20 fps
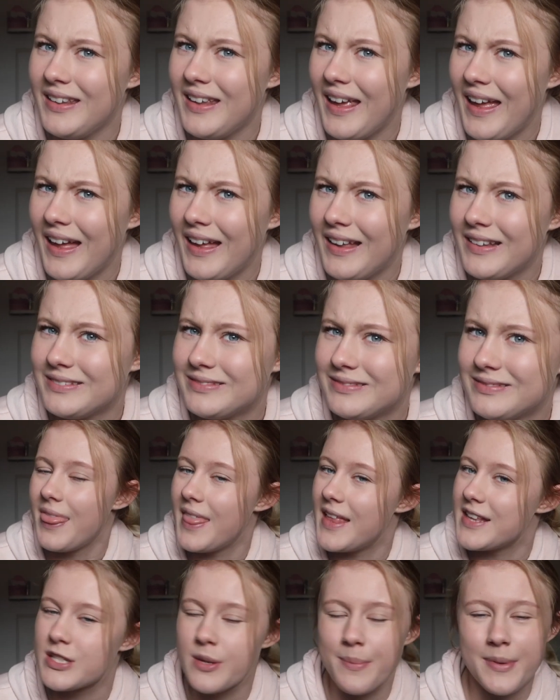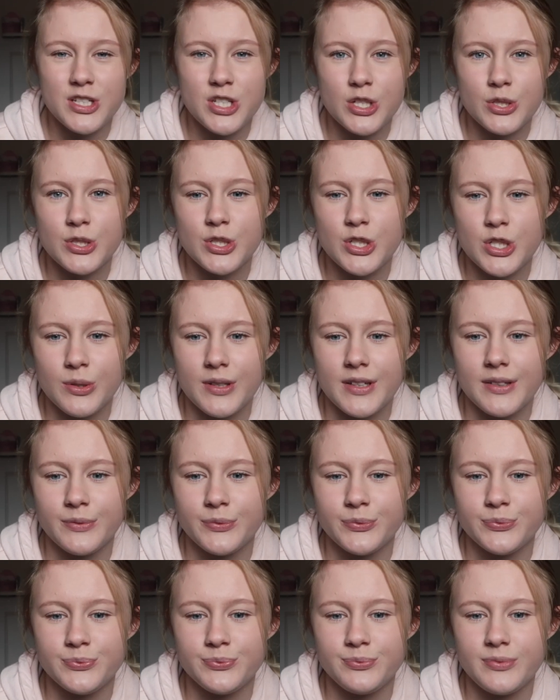Yeah, there's not much else to it.
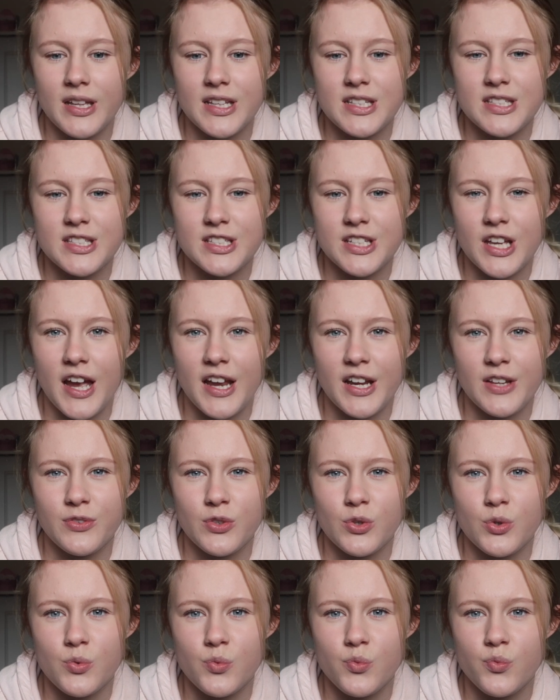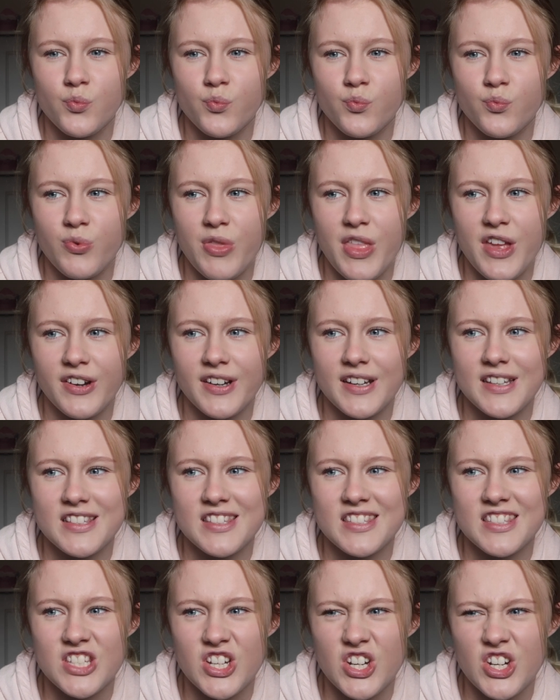That's kind of all there is,
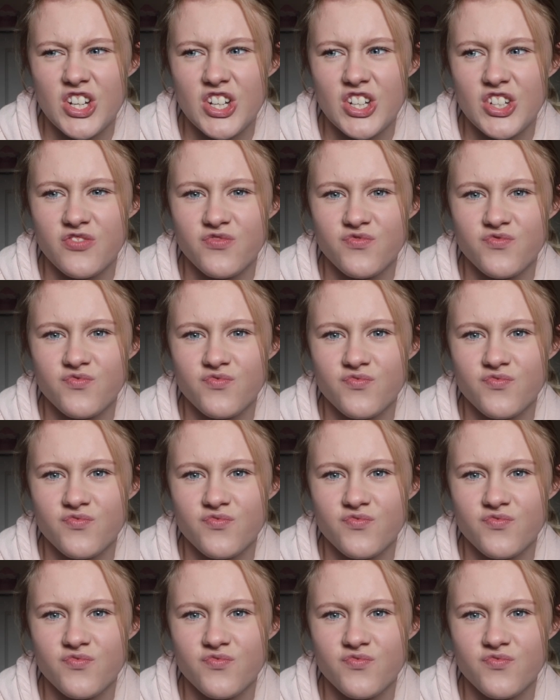so